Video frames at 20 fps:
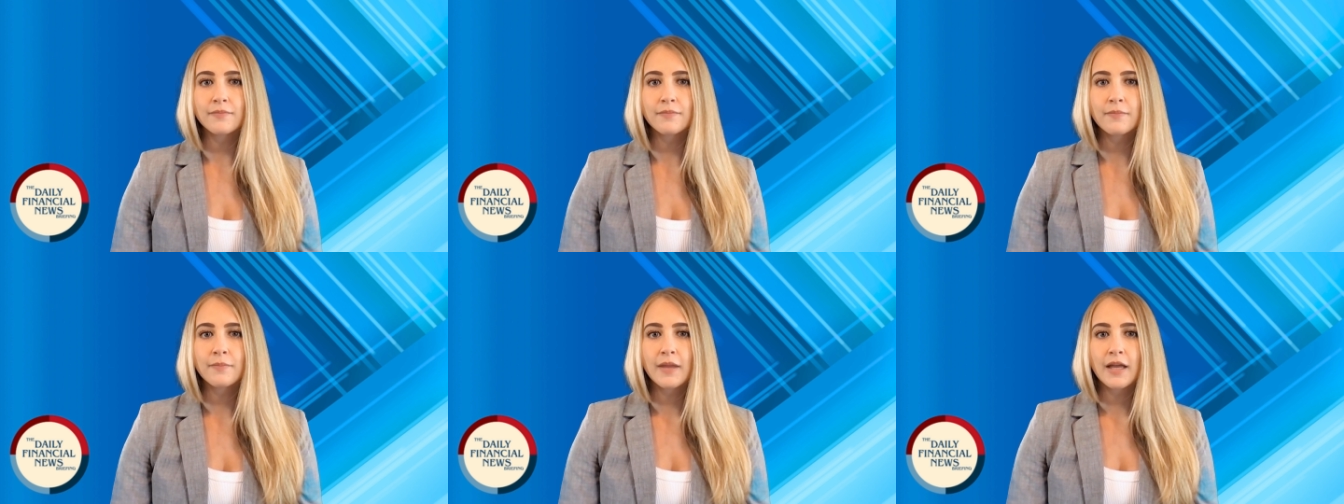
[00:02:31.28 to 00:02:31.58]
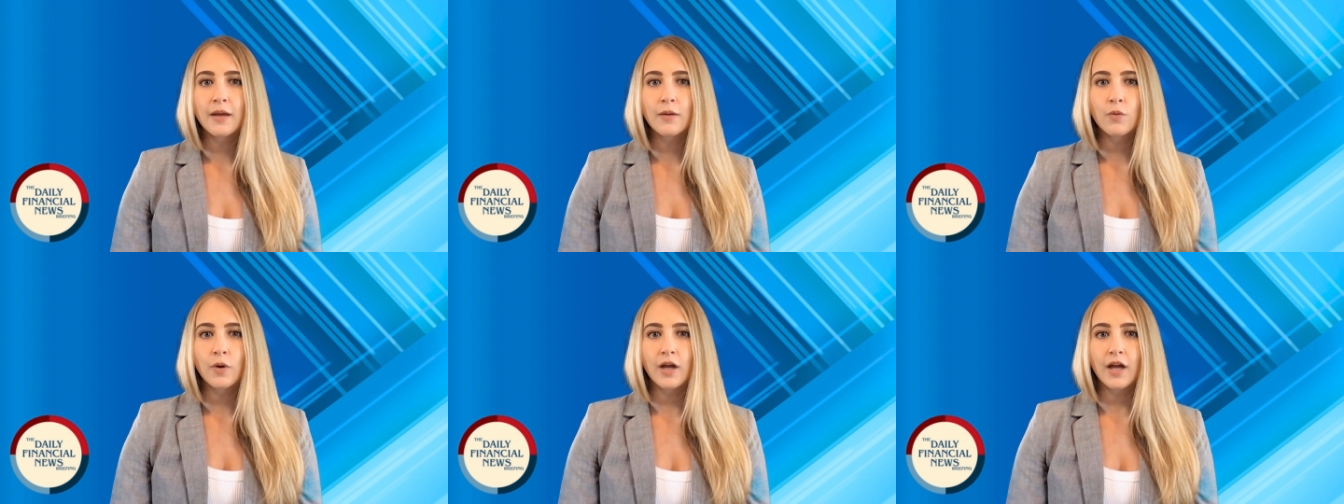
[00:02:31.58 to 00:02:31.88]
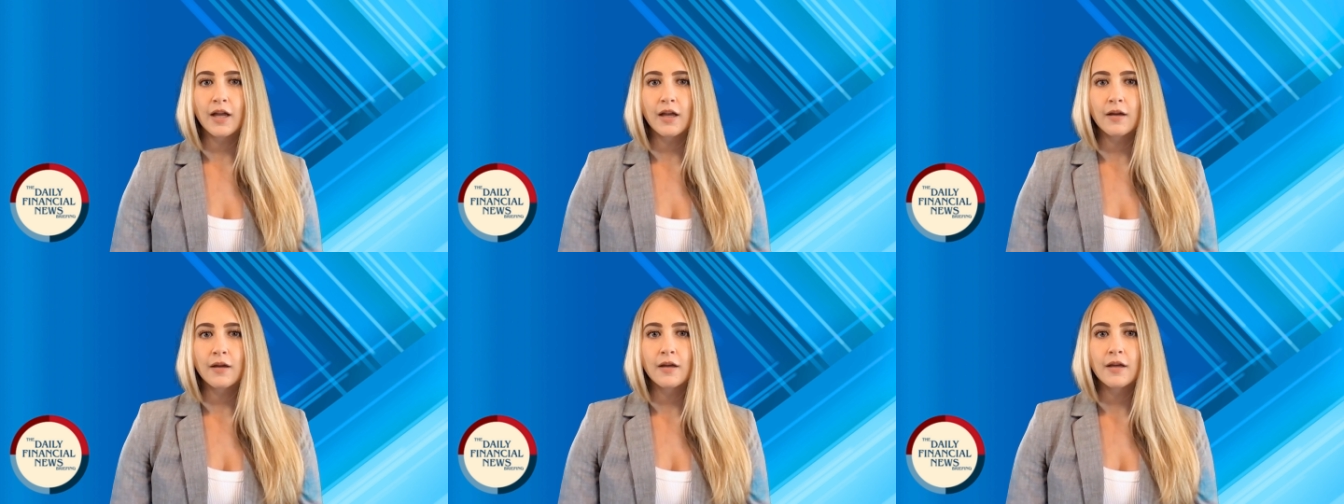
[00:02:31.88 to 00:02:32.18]

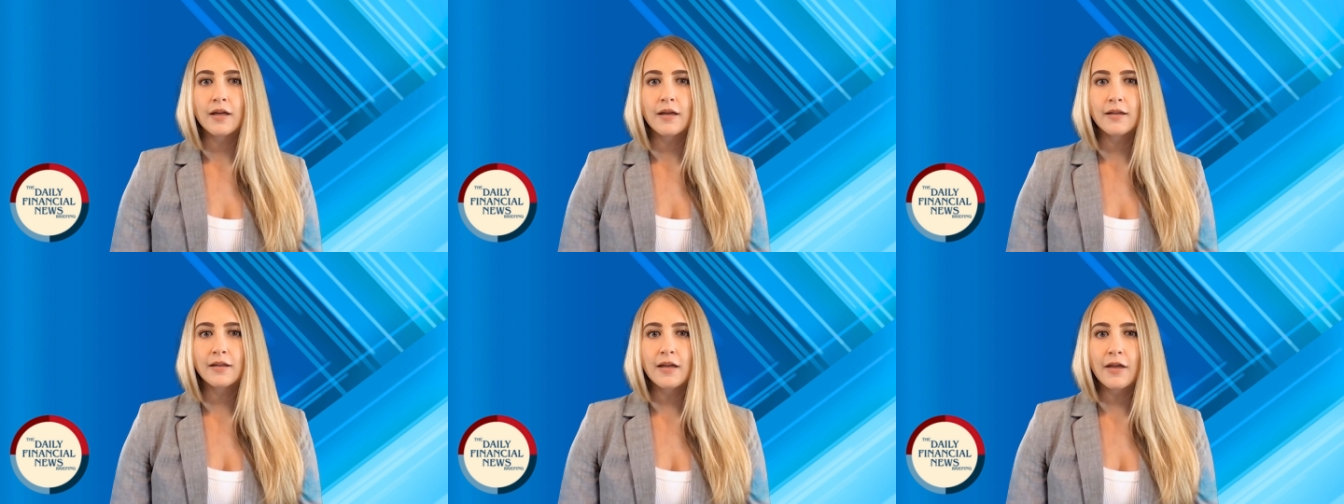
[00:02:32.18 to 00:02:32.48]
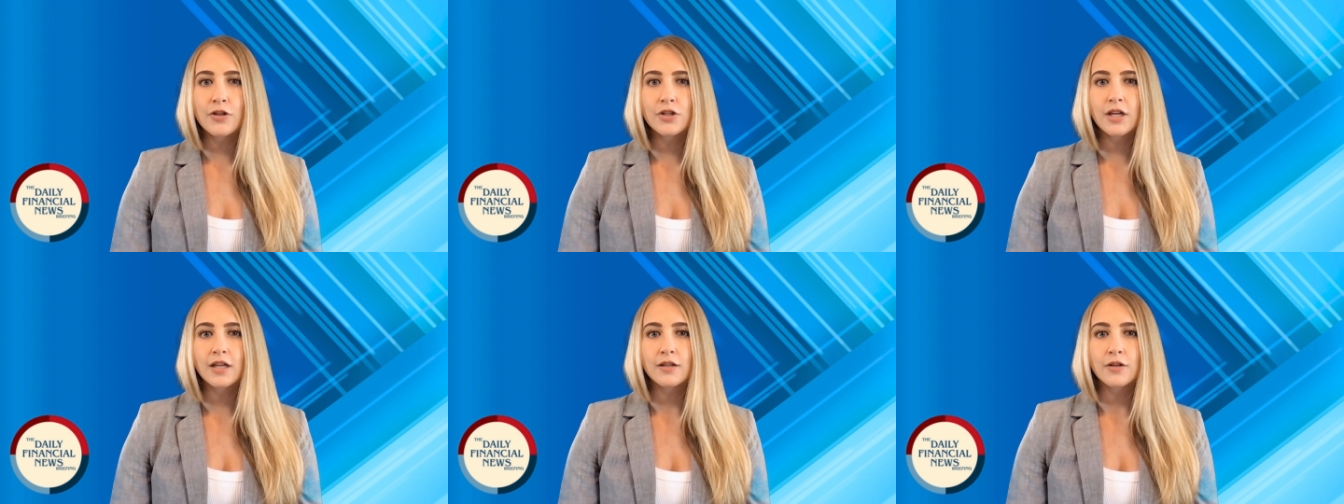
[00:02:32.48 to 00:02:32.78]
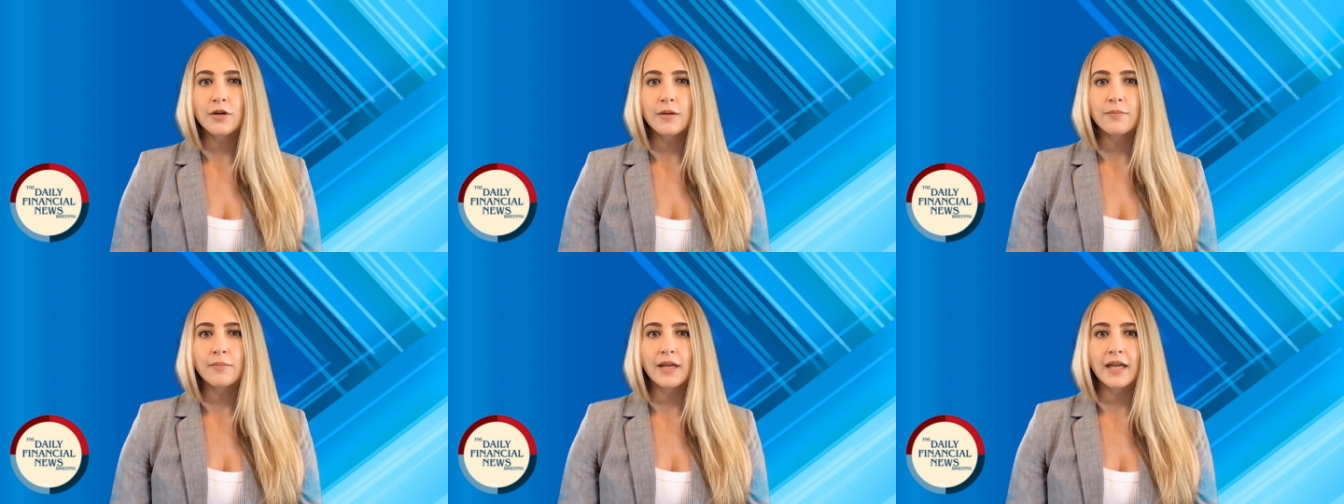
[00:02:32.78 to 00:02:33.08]
Meanwhile, the
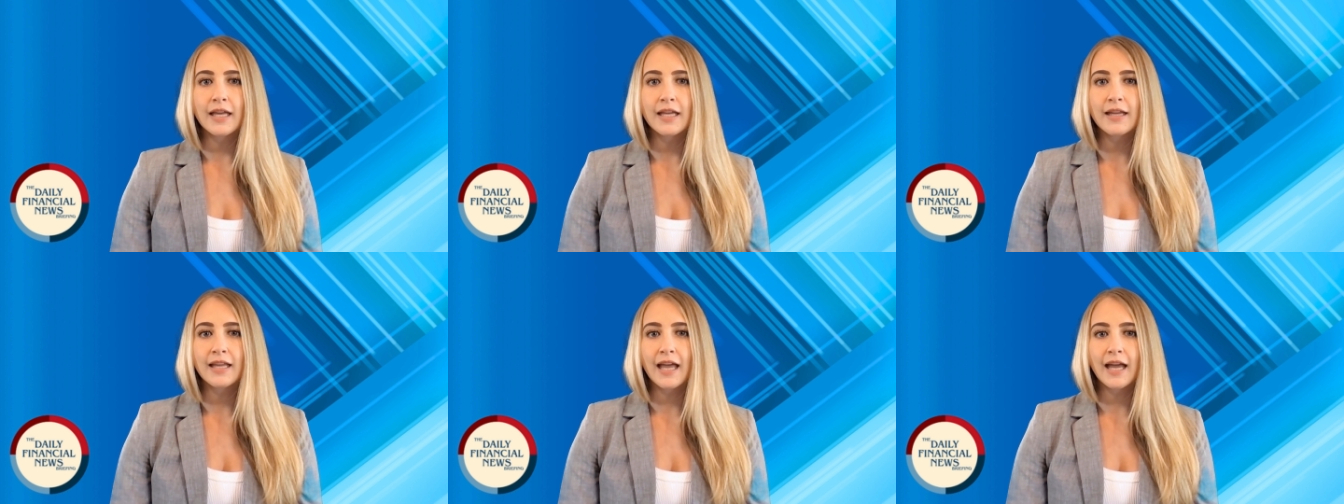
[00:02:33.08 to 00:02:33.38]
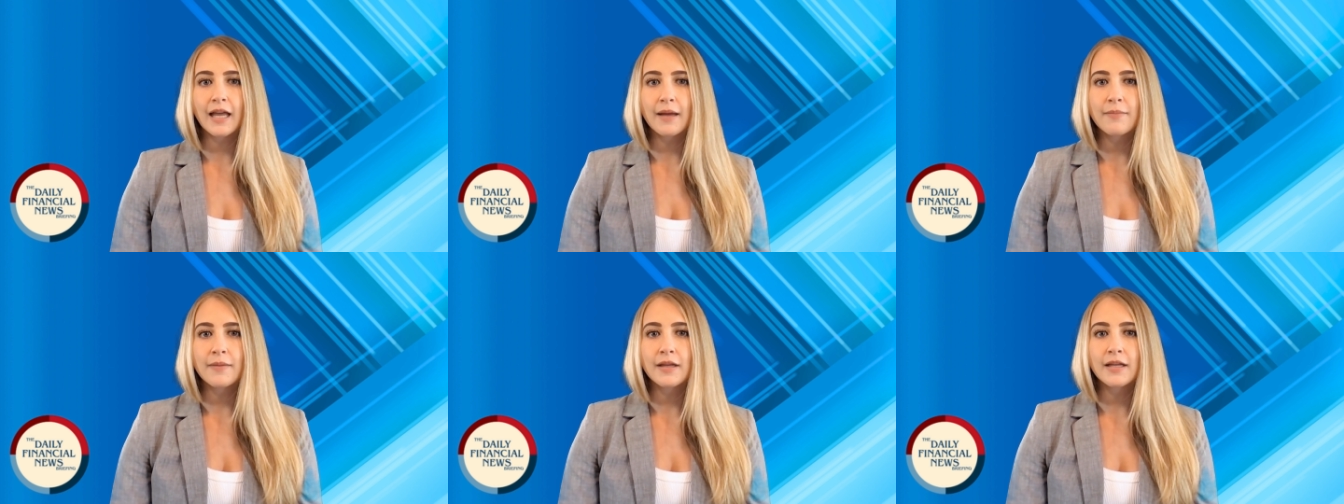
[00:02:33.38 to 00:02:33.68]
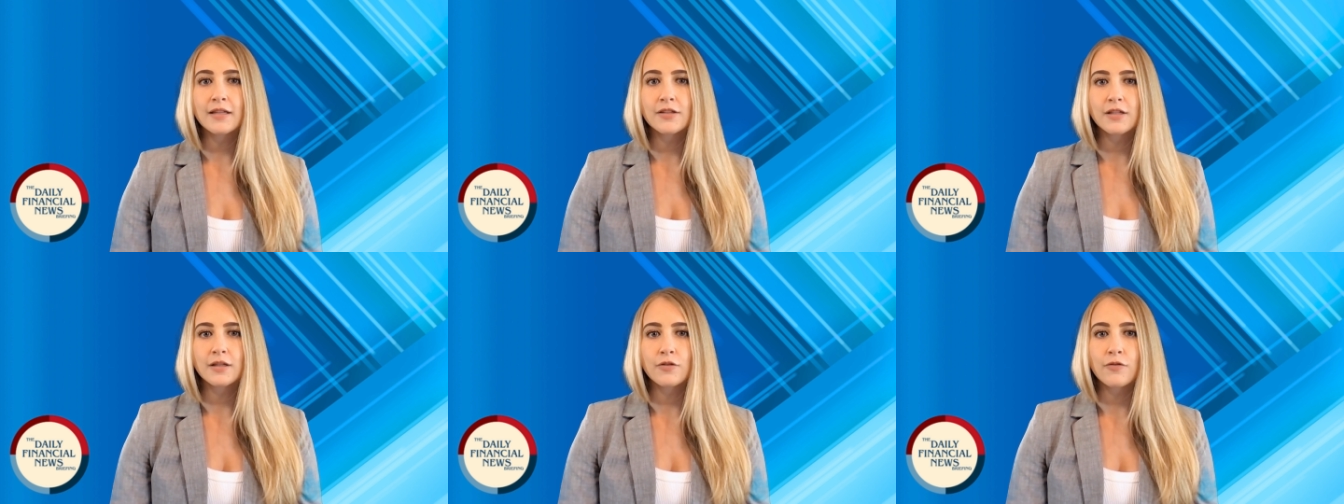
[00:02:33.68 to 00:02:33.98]
gender pay gap
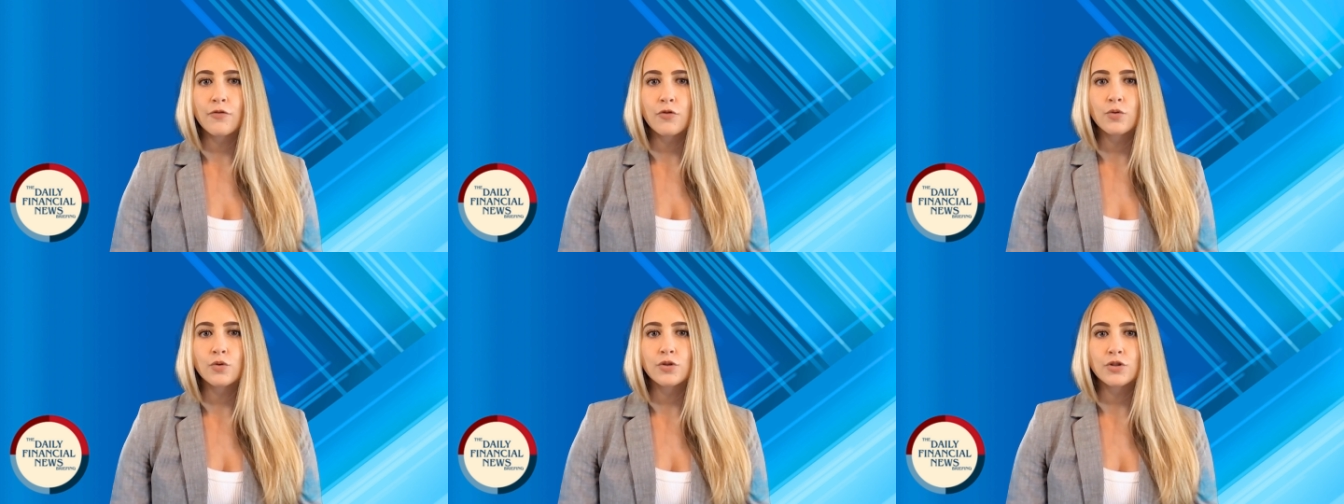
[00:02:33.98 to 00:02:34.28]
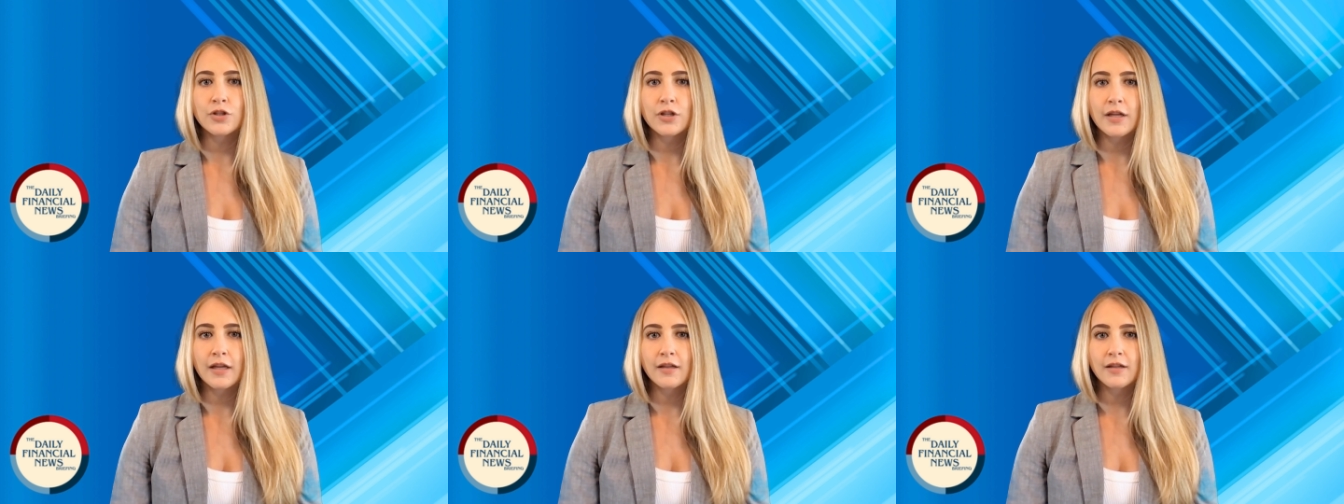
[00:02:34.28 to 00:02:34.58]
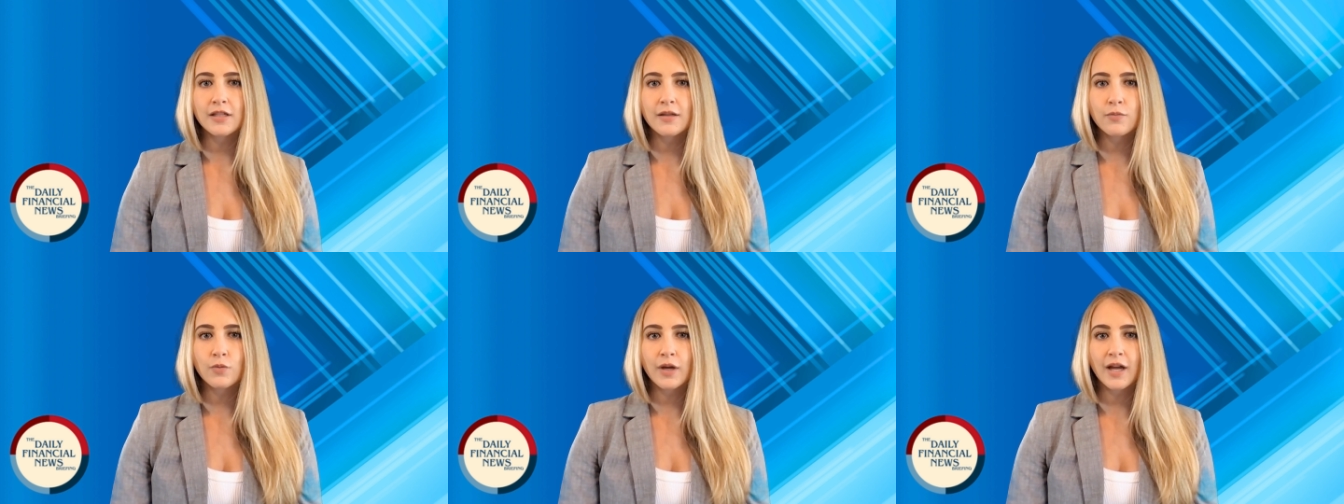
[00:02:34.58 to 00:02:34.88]
is
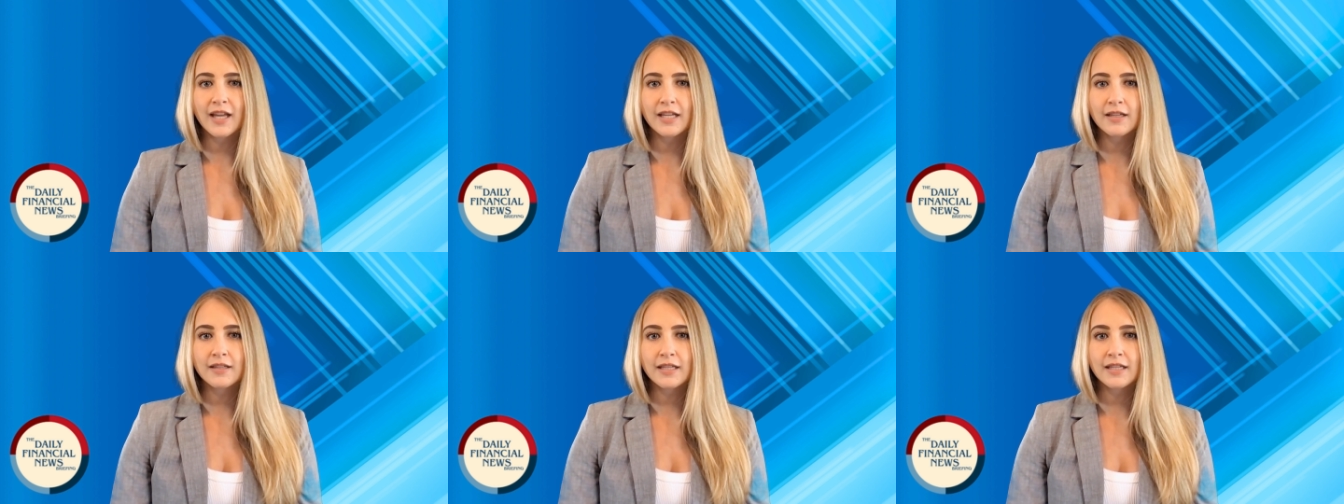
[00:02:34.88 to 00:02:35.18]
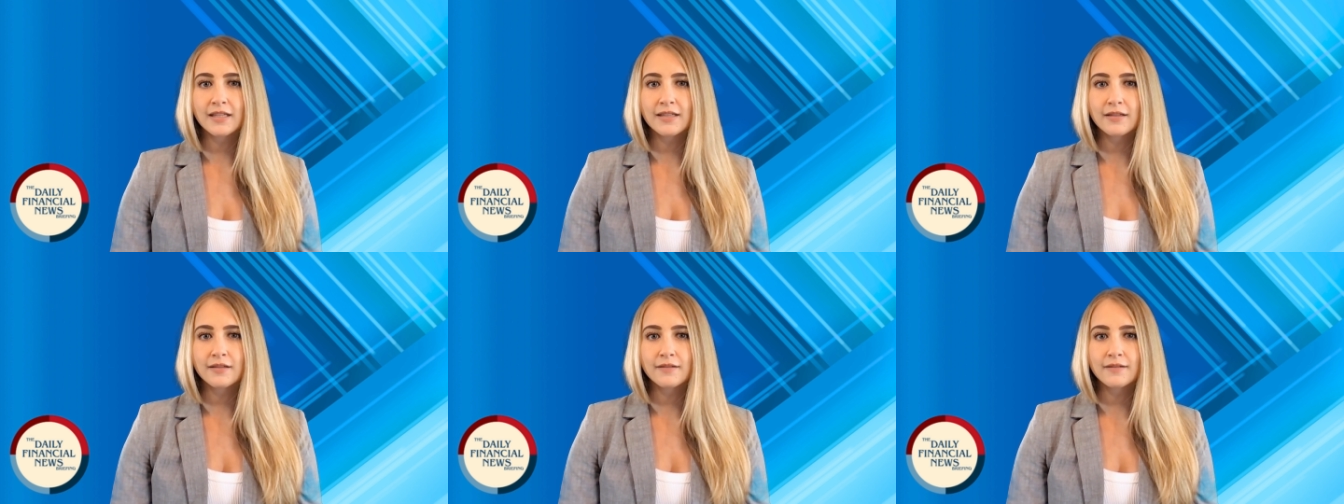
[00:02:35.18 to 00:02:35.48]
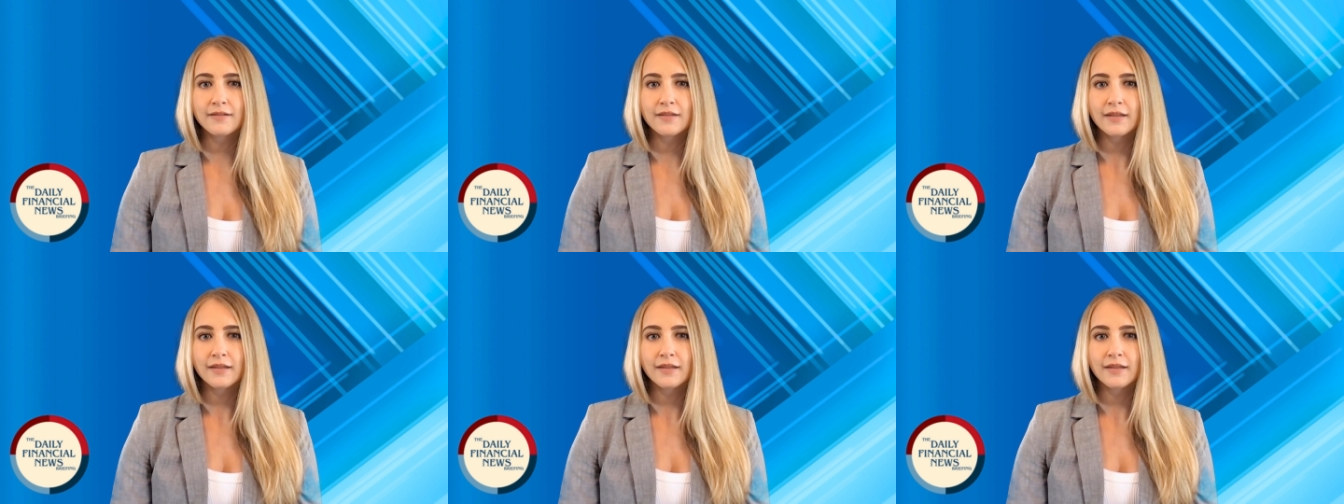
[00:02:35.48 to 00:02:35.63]
unfortunately widening.